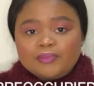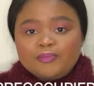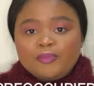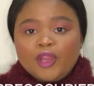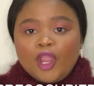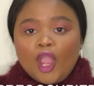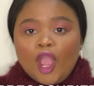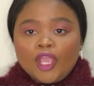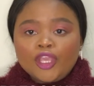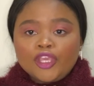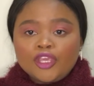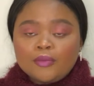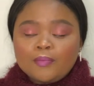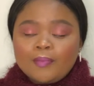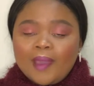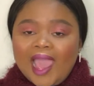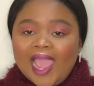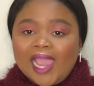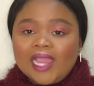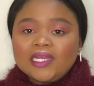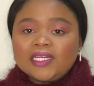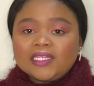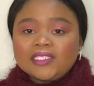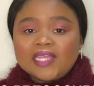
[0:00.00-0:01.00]

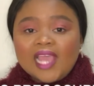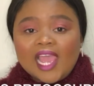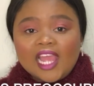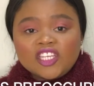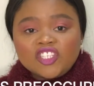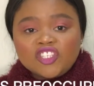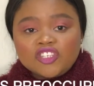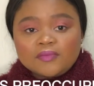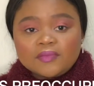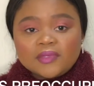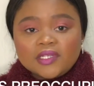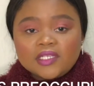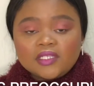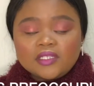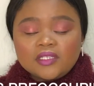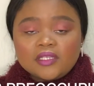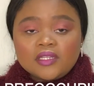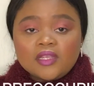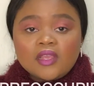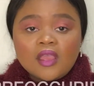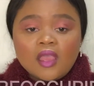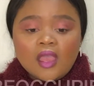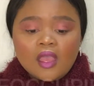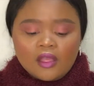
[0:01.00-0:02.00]
preoccupied attachment.
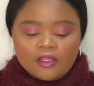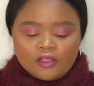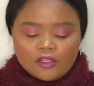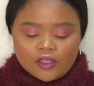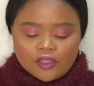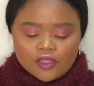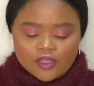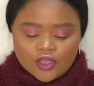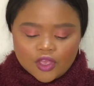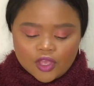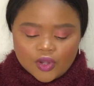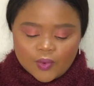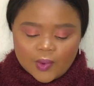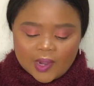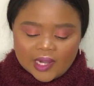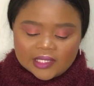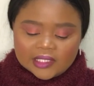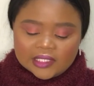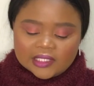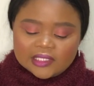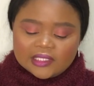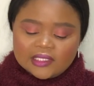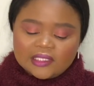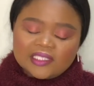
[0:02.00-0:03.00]
The third one
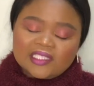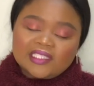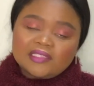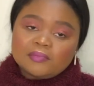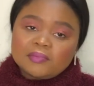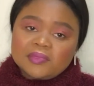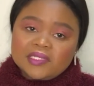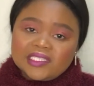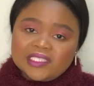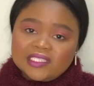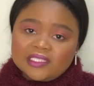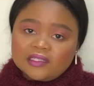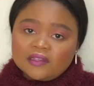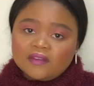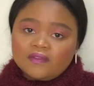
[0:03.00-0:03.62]
is dismissive,